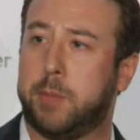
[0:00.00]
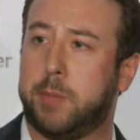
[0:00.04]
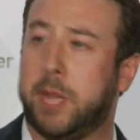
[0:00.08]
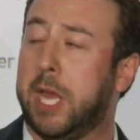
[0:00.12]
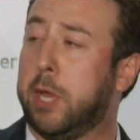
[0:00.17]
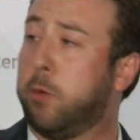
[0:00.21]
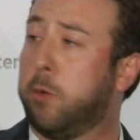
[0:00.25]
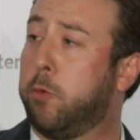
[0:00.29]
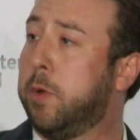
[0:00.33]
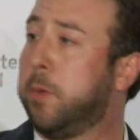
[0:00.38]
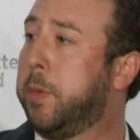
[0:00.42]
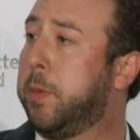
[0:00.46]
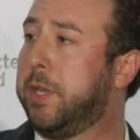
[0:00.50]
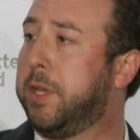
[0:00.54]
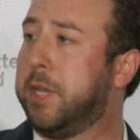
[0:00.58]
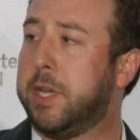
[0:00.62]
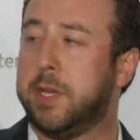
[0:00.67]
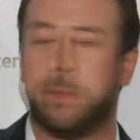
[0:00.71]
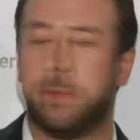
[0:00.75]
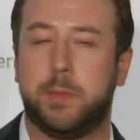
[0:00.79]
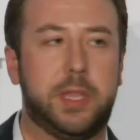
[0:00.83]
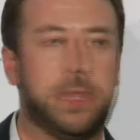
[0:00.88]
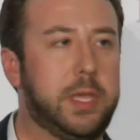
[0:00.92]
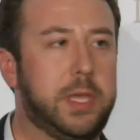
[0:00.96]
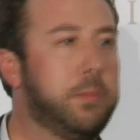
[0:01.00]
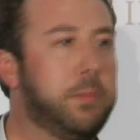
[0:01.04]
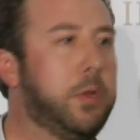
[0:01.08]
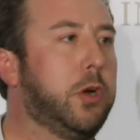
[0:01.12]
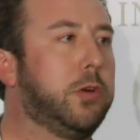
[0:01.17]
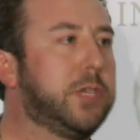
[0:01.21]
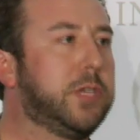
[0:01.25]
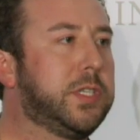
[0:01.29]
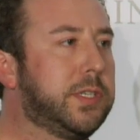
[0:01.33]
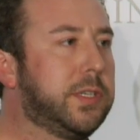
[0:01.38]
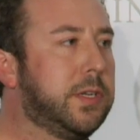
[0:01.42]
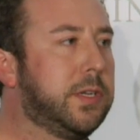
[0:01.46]
Black women tend to be the
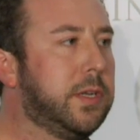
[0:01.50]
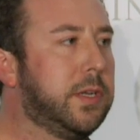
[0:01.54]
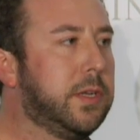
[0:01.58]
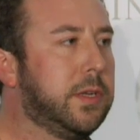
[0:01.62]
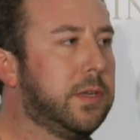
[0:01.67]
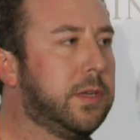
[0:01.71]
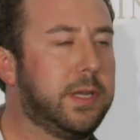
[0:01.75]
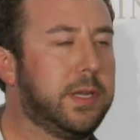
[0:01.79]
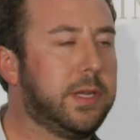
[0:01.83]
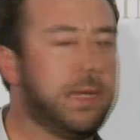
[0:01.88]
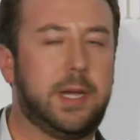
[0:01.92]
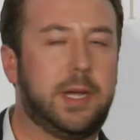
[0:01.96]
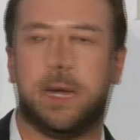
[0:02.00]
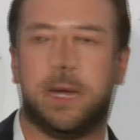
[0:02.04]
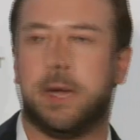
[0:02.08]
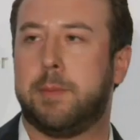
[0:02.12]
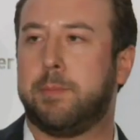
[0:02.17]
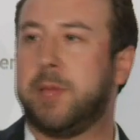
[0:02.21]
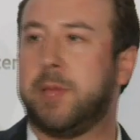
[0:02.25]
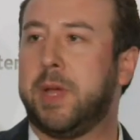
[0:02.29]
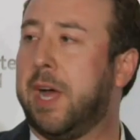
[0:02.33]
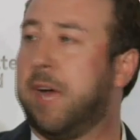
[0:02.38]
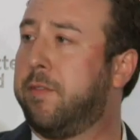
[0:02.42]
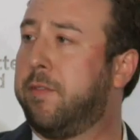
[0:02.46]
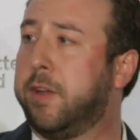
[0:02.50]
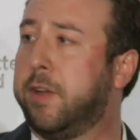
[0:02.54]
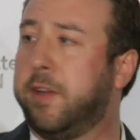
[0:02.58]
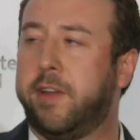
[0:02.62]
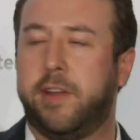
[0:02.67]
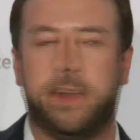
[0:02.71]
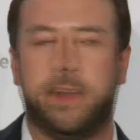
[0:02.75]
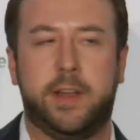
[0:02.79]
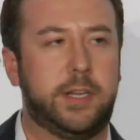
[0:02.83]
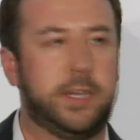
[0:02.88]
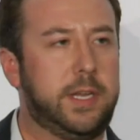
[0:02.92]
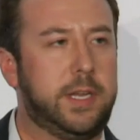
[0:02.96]
most confident
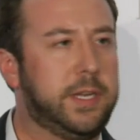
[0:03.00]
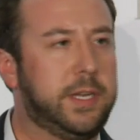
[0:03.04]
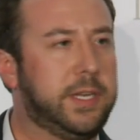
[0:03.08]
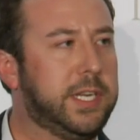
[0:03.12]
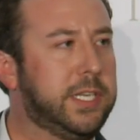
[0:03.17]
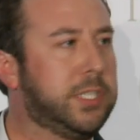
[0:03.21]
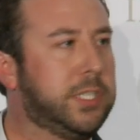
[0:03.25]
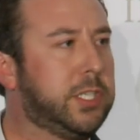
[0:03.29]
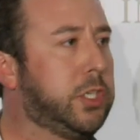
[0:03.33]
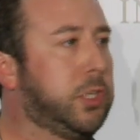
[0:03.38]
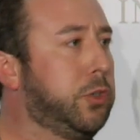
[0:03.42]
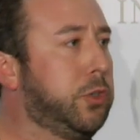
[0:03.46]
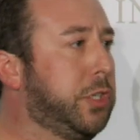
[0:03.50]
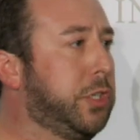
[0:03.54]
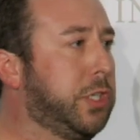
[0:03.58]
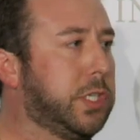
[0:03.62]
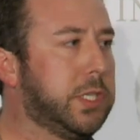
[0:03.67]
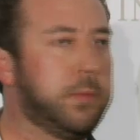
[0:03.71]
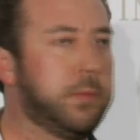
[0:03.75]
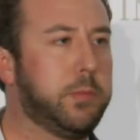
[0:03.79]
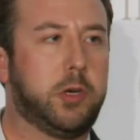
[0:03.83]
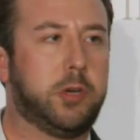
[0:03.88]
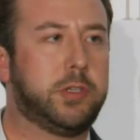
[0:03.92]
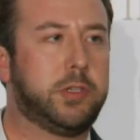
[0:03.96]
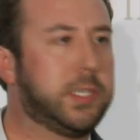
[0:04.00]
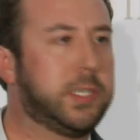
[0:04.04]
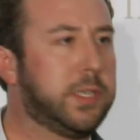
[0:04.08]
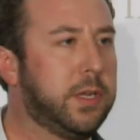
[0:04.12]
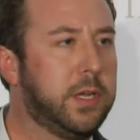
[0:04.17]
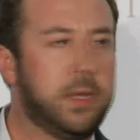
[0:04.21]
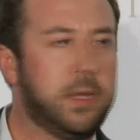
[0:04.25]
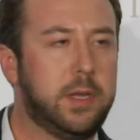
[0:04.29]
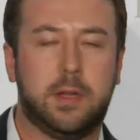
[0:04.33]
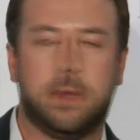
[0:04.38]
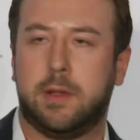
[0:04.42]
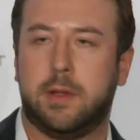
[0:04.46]
in institutions, the most
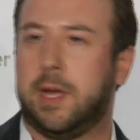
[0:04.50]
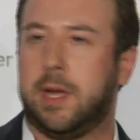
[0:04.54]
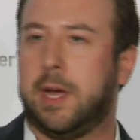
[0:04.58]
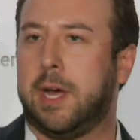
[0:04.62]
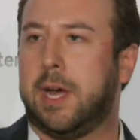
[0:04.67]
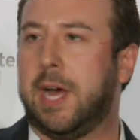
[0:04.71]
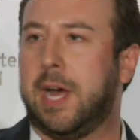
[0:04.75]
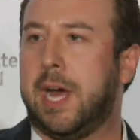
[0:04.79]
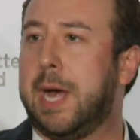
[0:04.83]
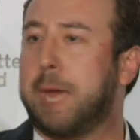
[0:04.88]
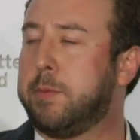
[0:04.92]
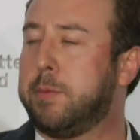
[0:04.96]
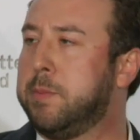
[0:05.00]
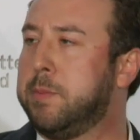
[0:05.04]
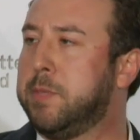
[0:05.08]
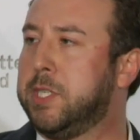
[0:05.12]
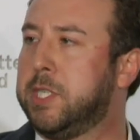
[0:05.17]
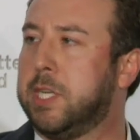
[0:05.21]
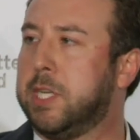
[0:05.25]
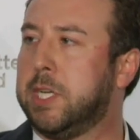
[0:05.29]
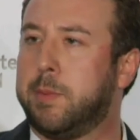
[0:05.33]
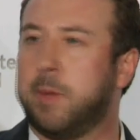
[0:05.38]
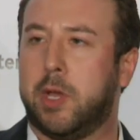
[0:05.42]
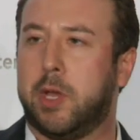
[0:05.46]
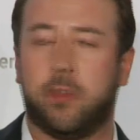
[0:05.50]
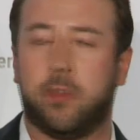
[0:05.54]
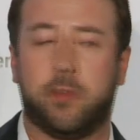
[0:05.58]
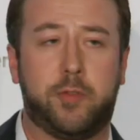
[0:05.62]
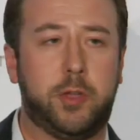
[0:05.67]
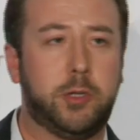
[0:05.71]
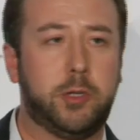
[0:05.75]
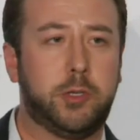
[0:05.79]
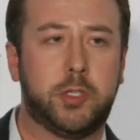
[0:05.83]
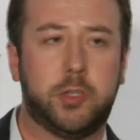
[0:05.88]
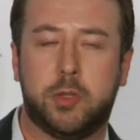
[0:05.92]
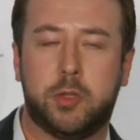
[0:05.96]
optimistic about their
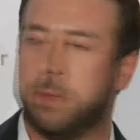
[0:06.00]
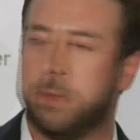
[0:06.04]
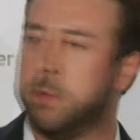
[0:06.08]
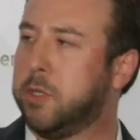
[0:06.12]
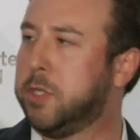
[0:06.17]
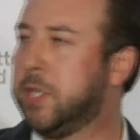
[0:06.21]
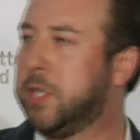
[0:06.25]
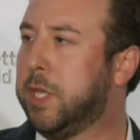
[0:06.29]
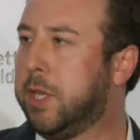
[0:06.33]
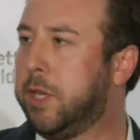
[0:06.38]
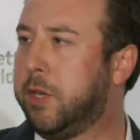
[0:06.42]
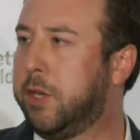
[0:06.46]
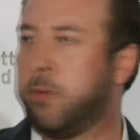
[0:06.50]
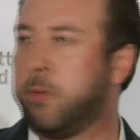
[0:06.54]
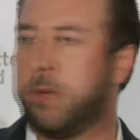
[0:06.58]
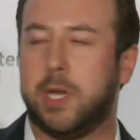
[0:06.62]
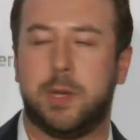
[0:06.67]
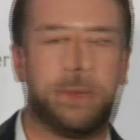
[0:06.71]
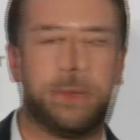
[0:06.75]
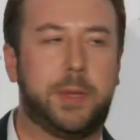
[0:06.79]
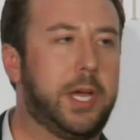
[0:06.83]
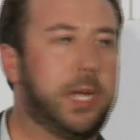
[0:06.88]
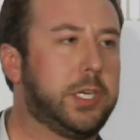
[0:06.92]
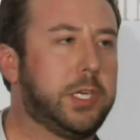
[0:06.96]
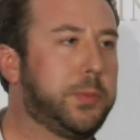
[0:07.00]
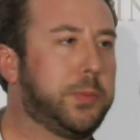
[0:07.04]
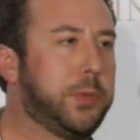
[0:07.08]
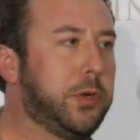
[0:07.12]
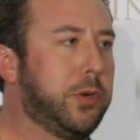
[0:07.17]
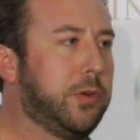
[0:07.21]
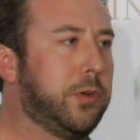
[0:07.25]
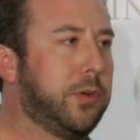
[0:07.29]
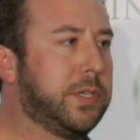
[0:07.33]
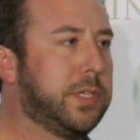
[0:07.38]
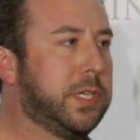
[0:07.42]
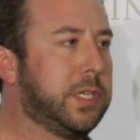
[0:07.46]
future, and the most likely to want to be
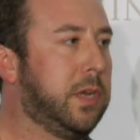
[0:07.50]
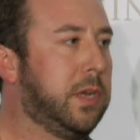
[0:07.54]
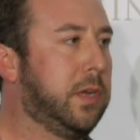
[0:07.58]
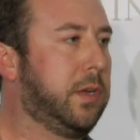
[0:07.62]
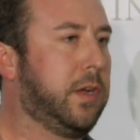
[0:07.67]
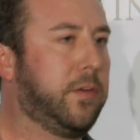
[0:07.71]
entrepreneurs.